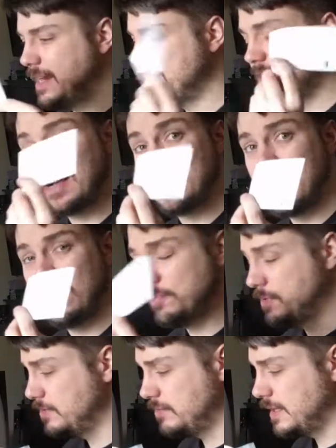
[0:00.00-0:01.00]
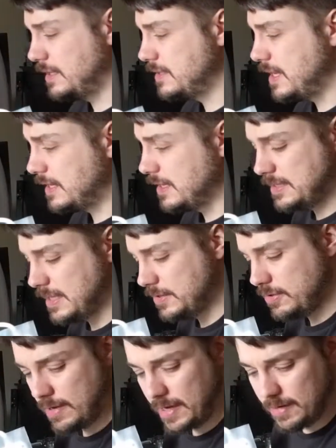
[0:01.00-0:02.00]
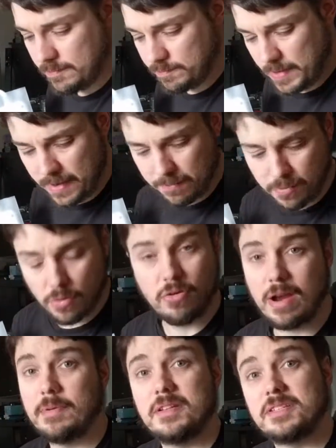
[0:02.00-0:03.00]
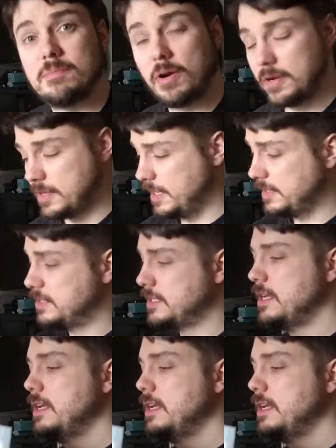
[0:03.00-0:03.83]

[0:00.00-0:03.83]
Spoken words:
It's not going to help you. That's not going to tell you how to program it in SmartThings.